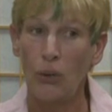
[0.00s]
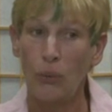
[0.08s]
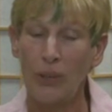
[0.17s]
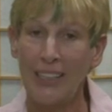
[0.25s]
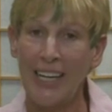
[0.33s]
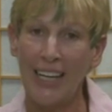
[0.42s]

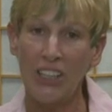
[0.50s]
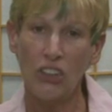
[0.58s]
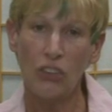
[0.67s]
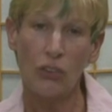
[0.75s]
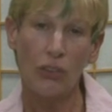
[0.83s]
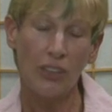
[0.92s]
We can't
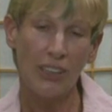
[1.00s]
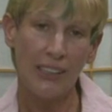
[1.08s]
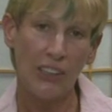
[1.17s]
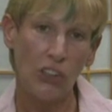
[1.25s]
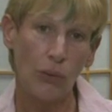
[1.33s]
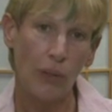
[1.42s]
control the
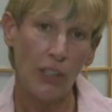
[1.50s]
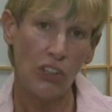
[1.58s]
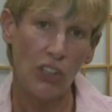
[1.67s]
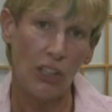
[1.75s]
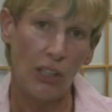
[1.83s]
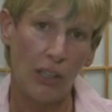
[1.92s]

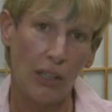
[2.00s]
situation.